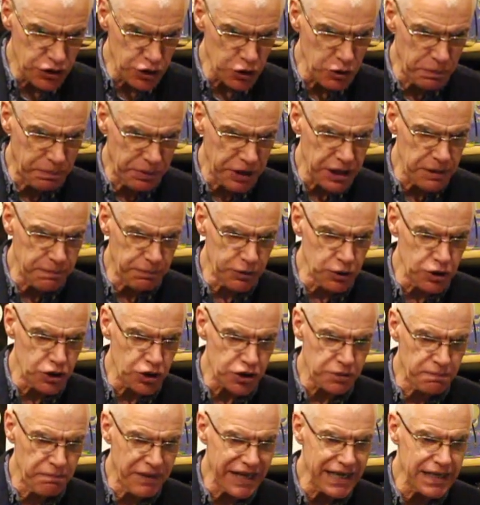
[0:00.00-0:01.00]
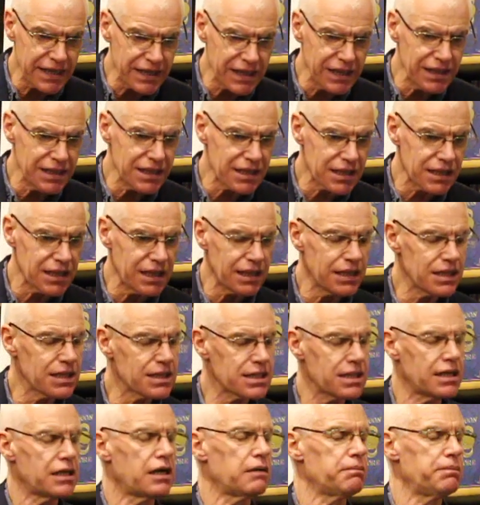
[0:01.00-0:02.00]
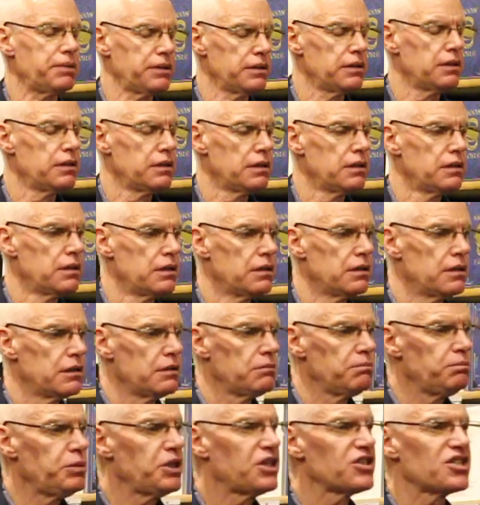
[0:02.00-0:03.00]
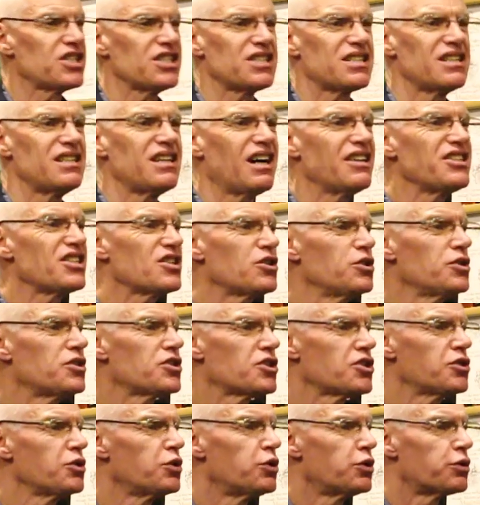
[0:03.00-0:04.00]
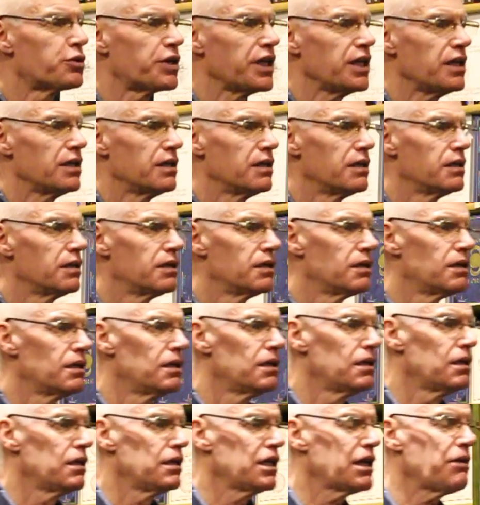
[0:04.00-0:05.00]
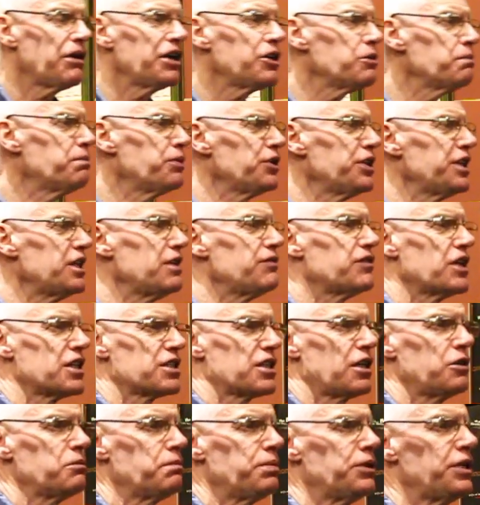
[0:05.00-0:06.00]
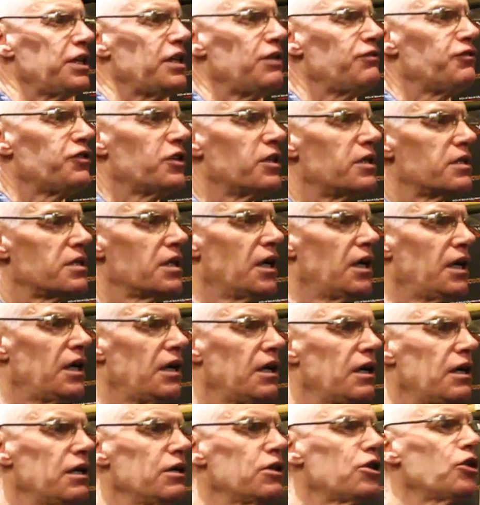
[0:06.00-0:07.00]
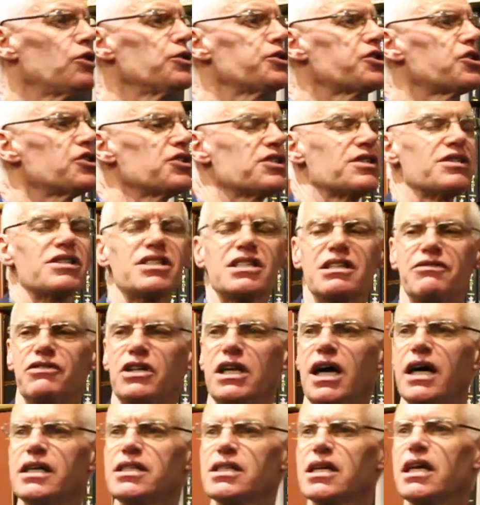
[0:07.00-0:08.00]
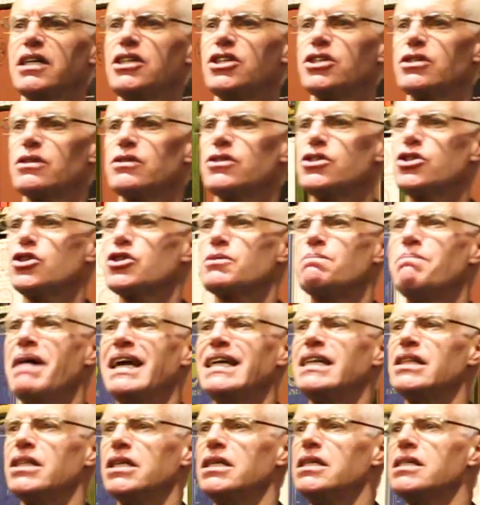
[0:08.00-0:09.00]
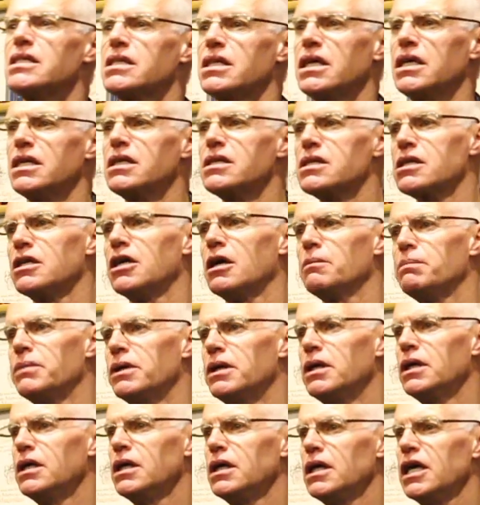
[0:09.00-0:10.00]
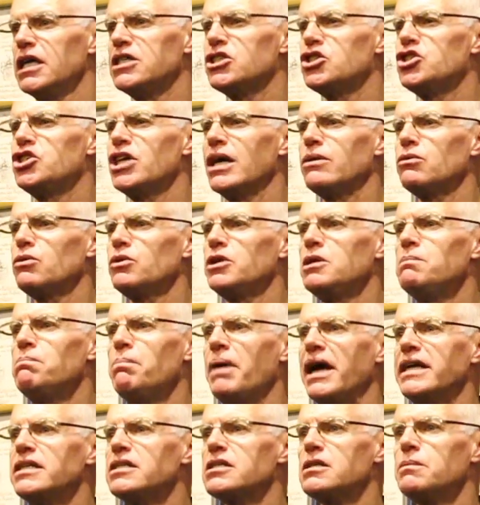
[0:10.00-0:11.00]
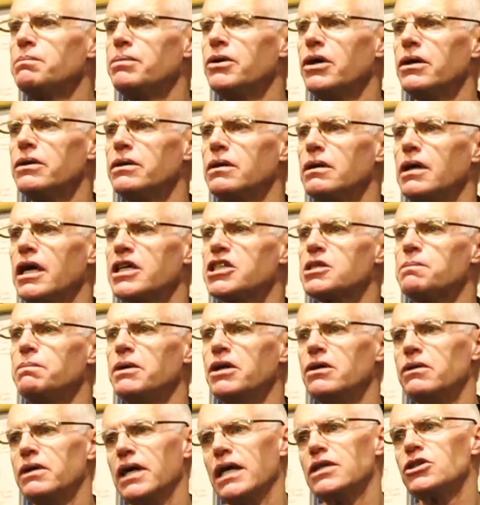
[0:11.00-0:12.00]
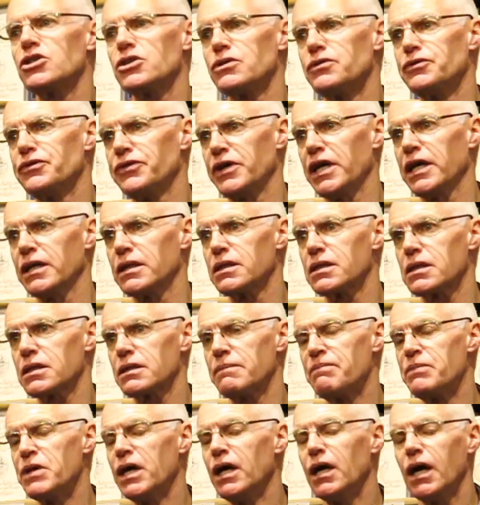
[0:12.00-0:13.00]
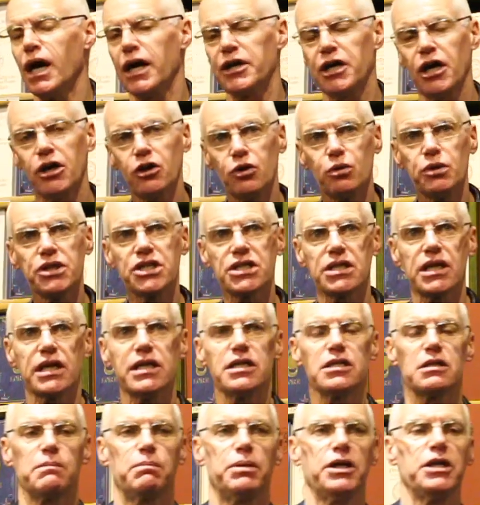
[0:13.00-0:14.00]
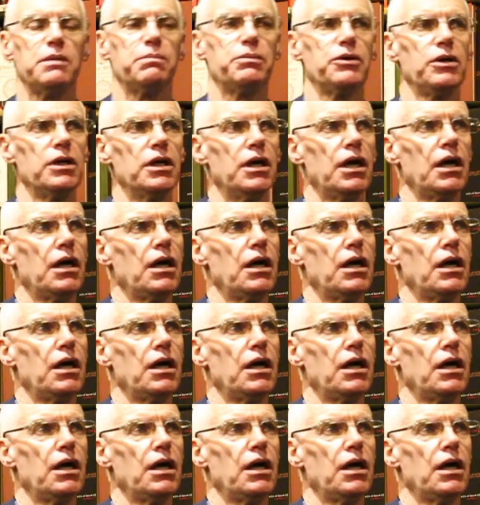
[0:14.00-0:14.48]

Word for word: do people just make these things up because it's a nice, good story? Now I don't believe this. I don't believe that cultures and civilizations just make these things up. It's generally based upon experiential things. And I always say to people,